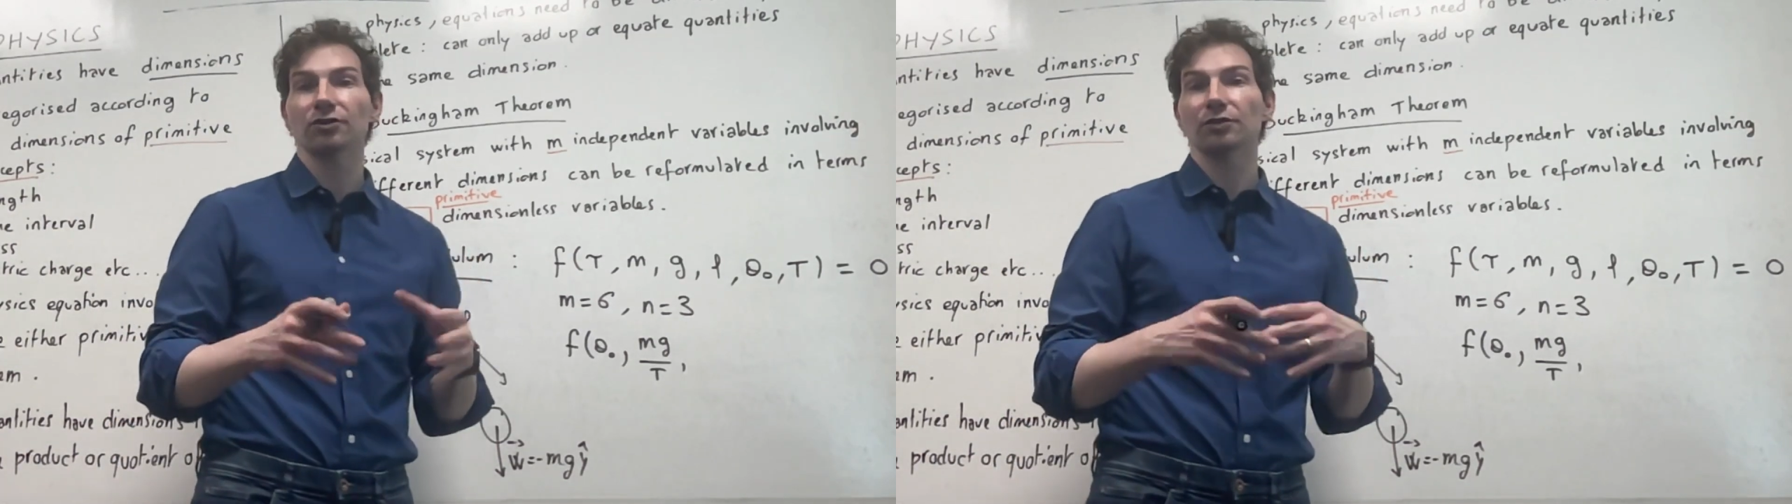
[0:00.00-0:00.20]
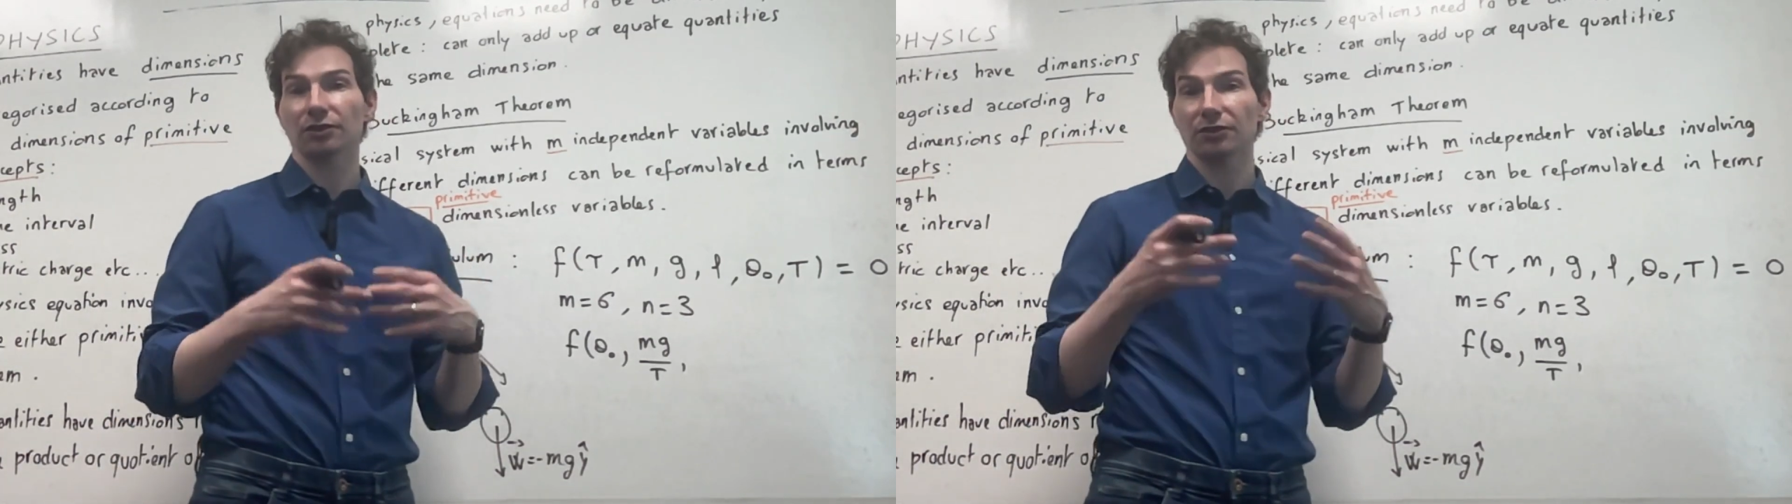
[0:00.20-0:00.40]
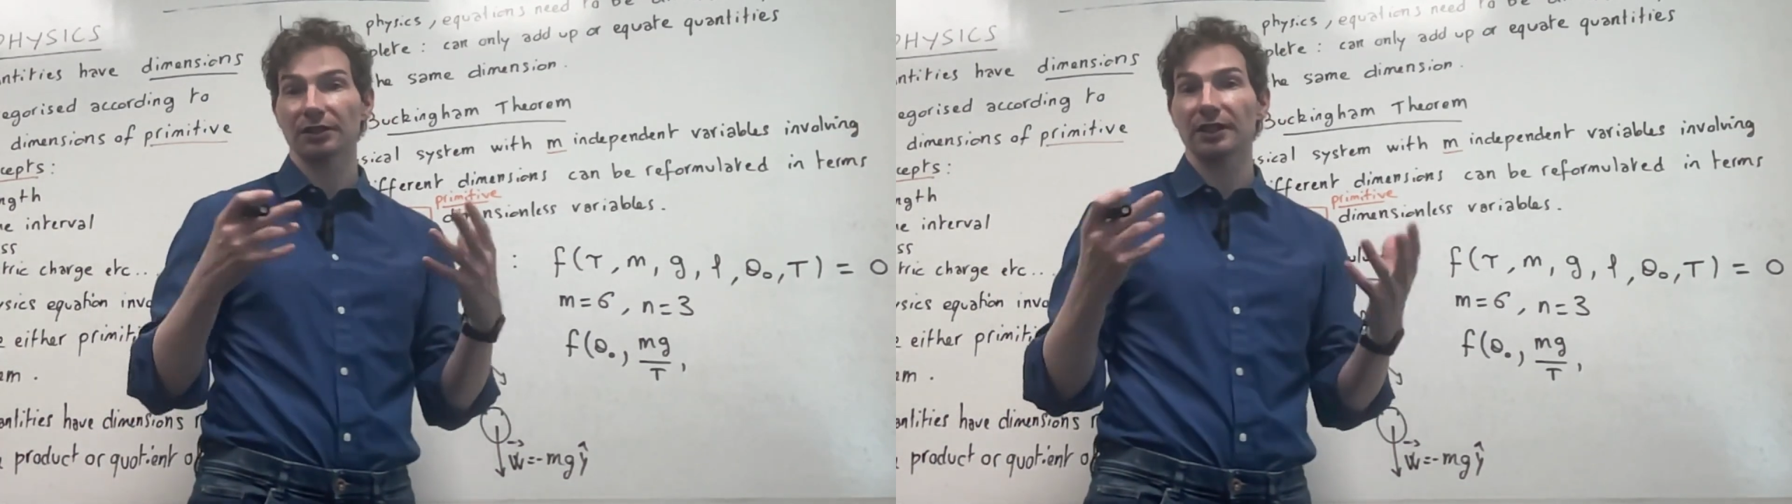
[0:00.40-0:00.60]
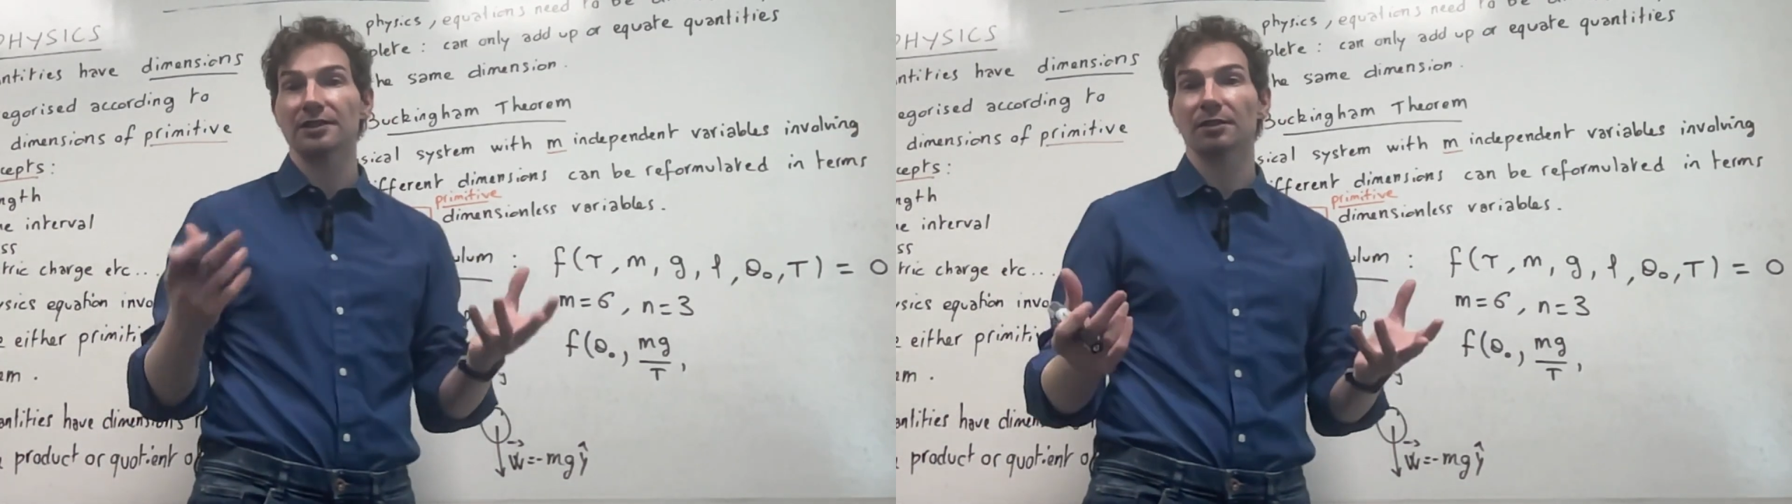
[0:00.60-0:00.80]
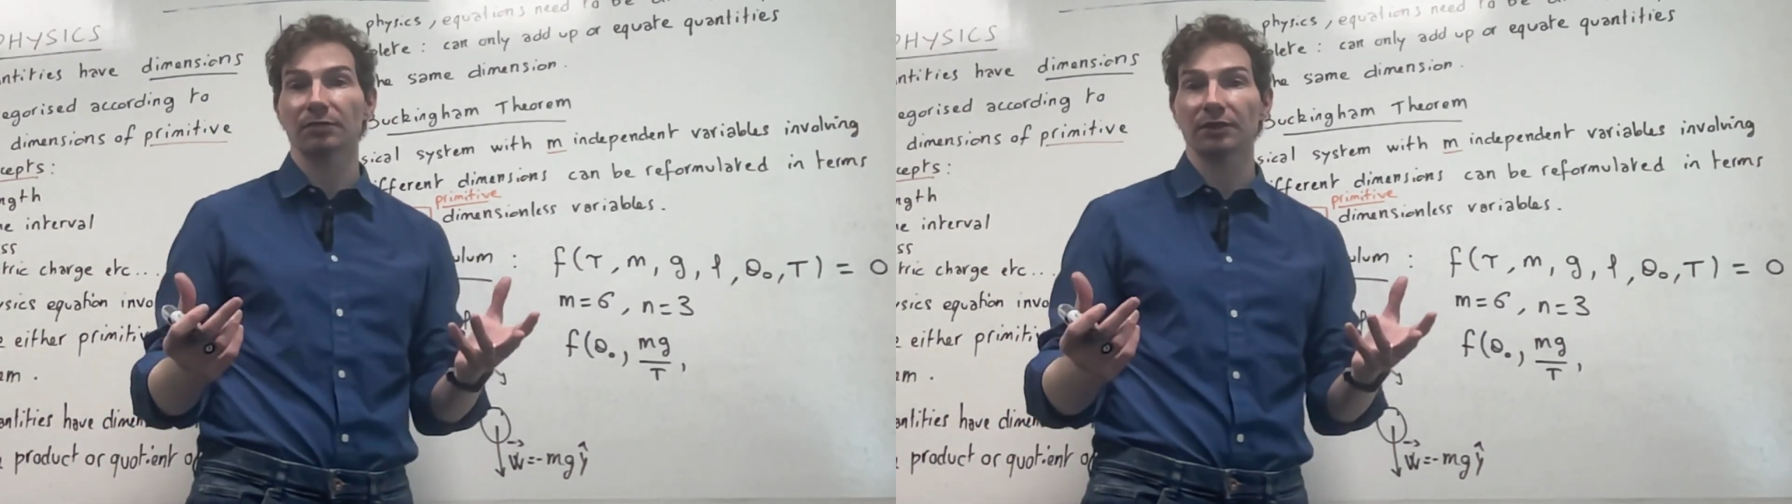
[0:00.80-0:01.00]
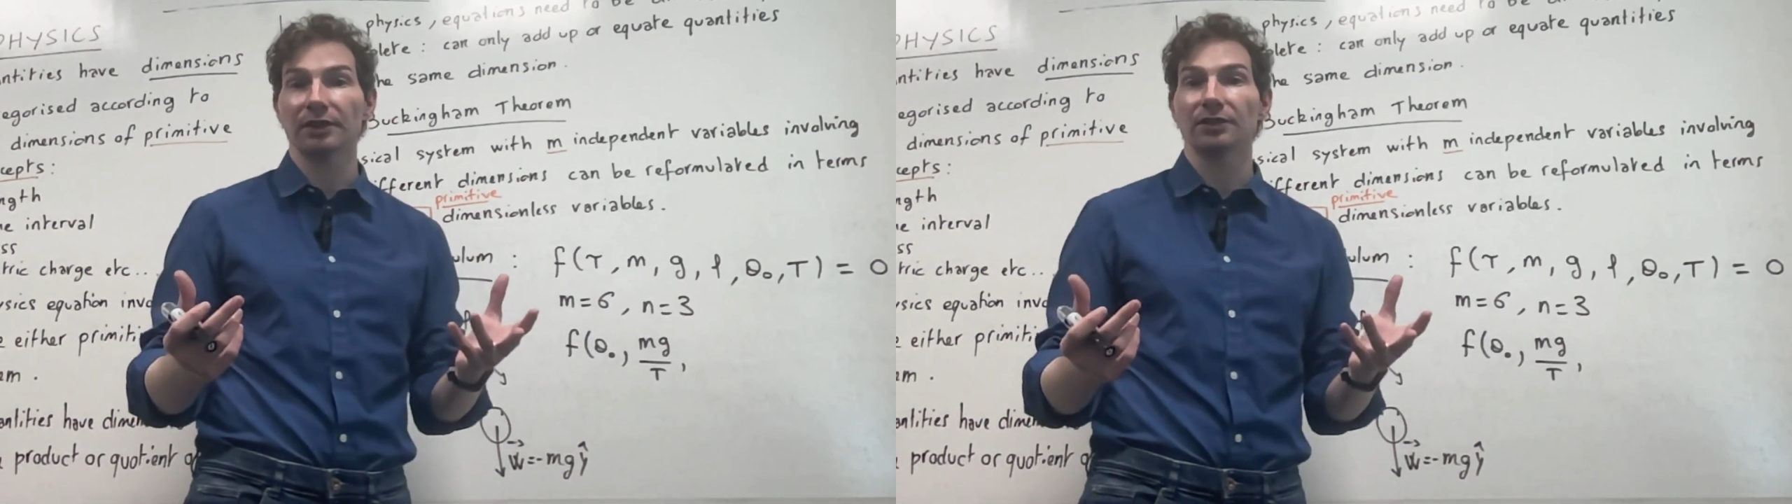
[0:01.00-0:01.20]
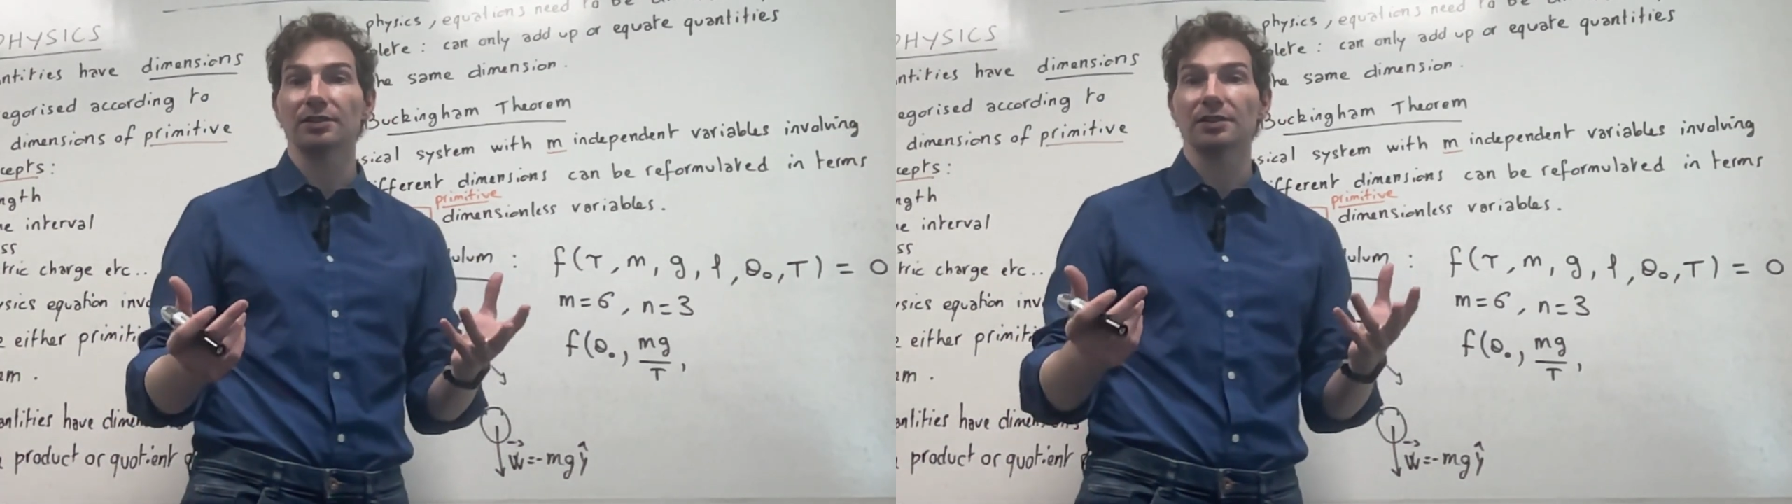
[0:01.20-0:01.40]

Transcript: to actually get something that